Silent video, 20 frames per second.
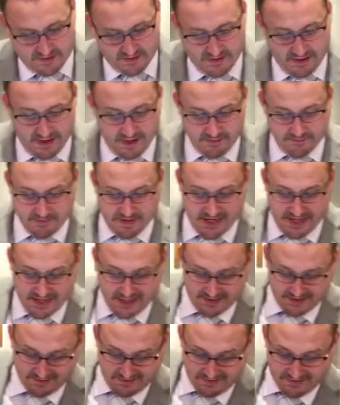
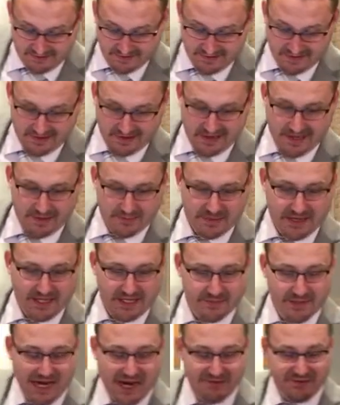Amen and amen.
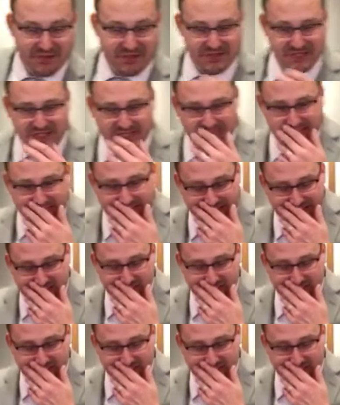You may have your seats this